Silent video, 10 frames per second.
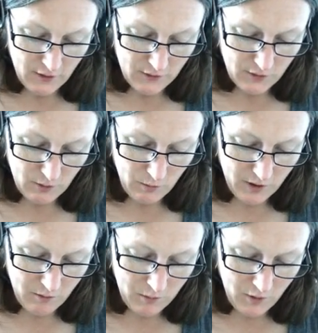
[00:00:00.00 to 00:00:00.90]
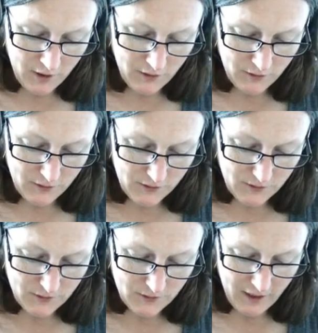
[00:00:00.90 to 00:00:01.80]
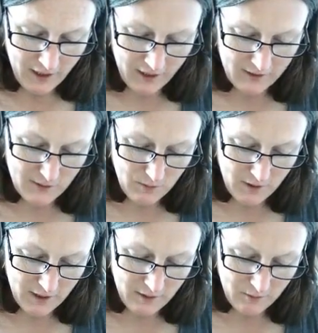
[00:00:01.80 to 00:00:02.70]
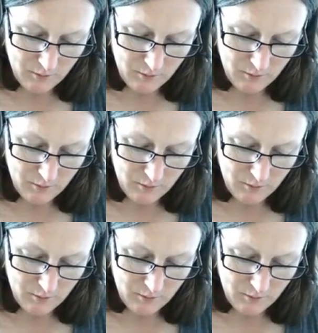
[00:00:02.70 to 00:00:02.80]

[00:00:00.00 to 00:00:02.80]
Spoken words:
So we combine those, x squared